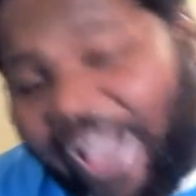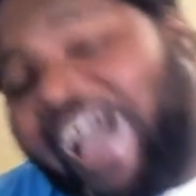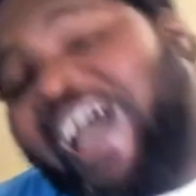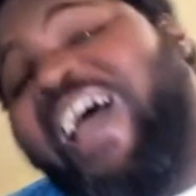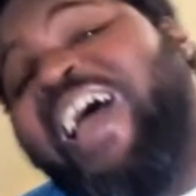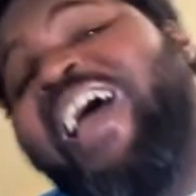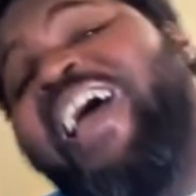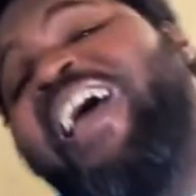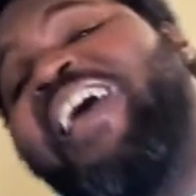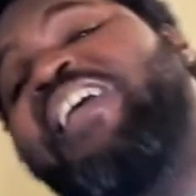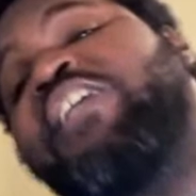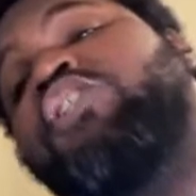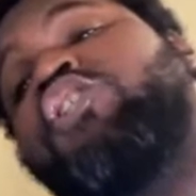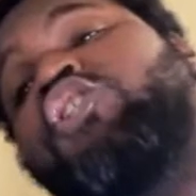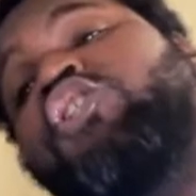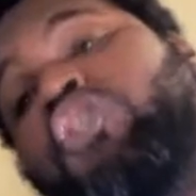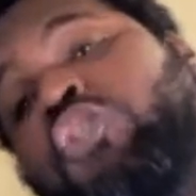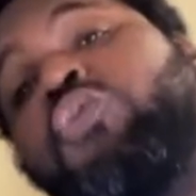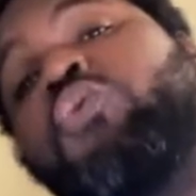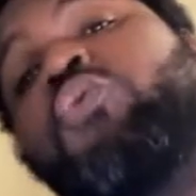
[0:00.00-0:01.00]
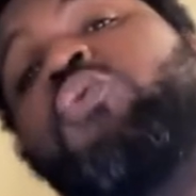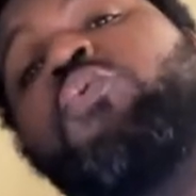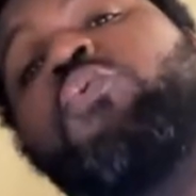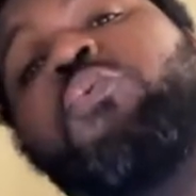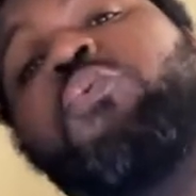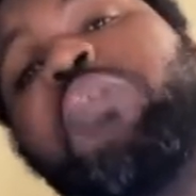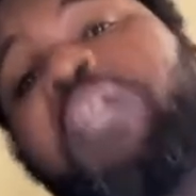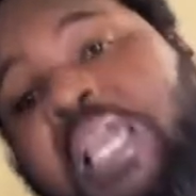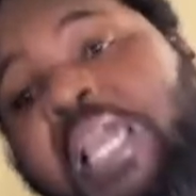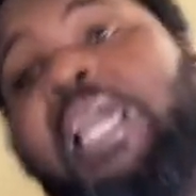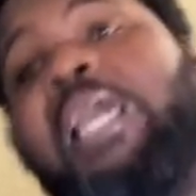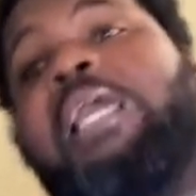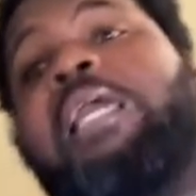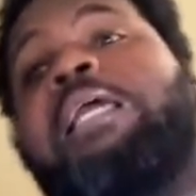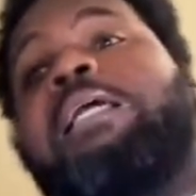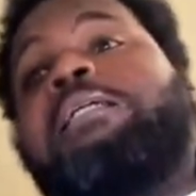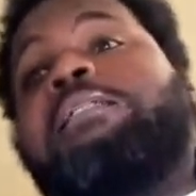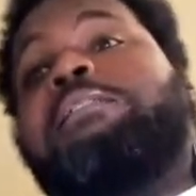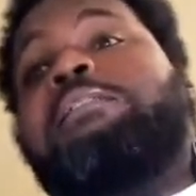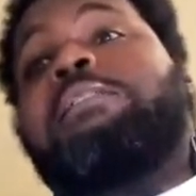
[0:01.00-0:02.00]
as you
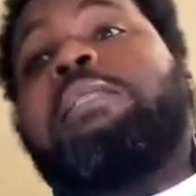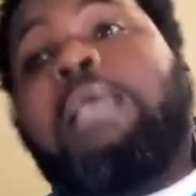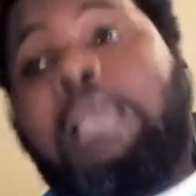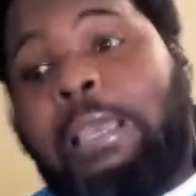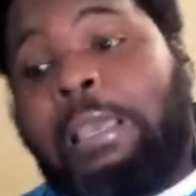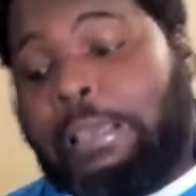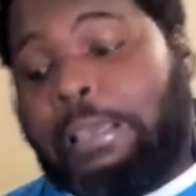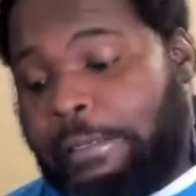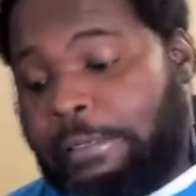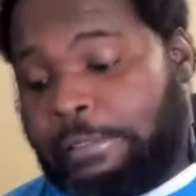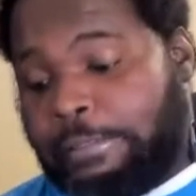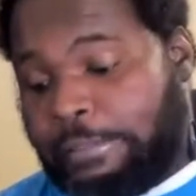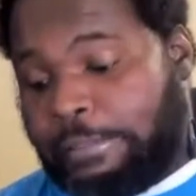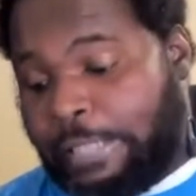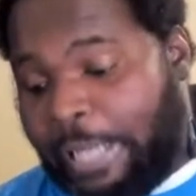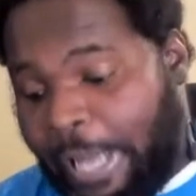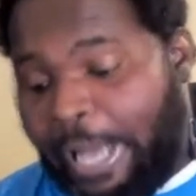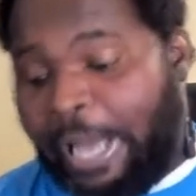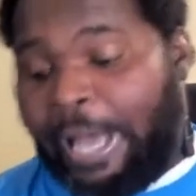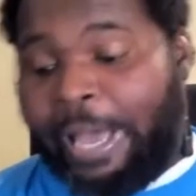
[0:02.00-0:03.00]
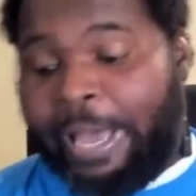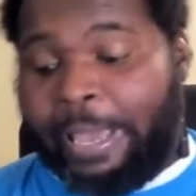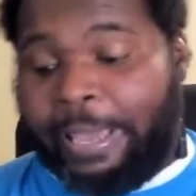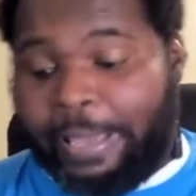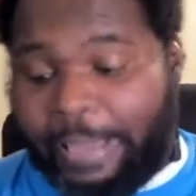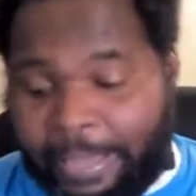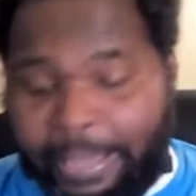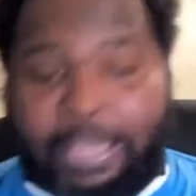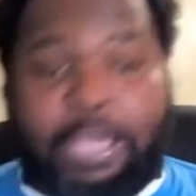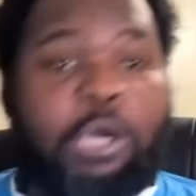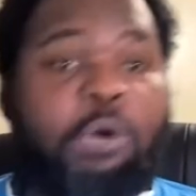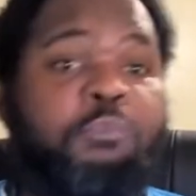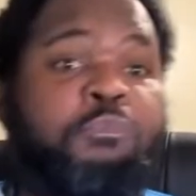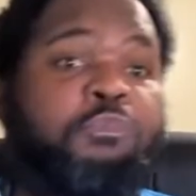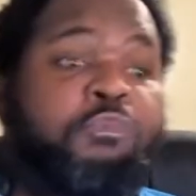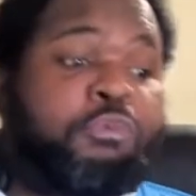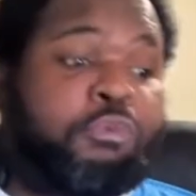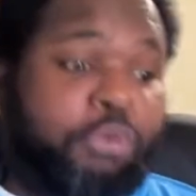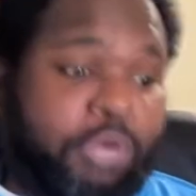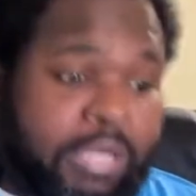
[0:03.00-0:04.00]
can tell, I am
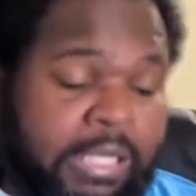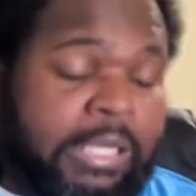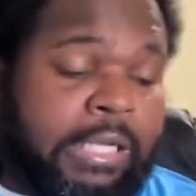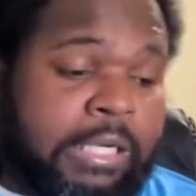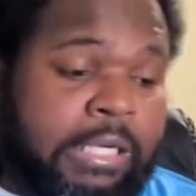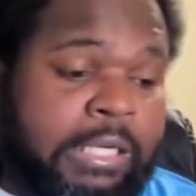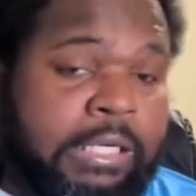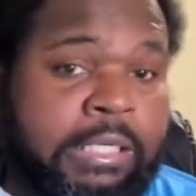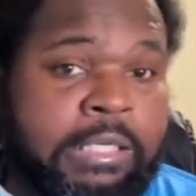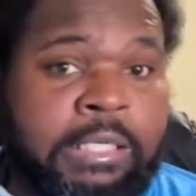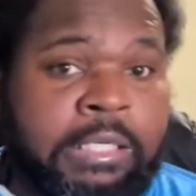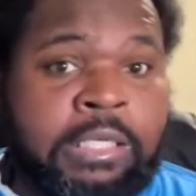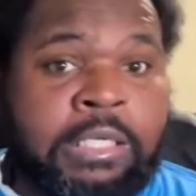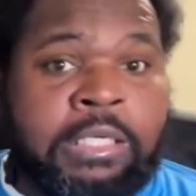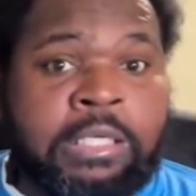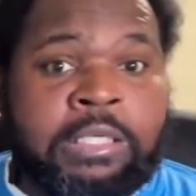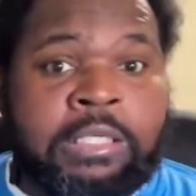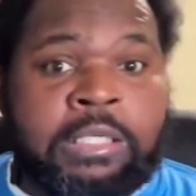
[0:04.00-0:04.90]
reading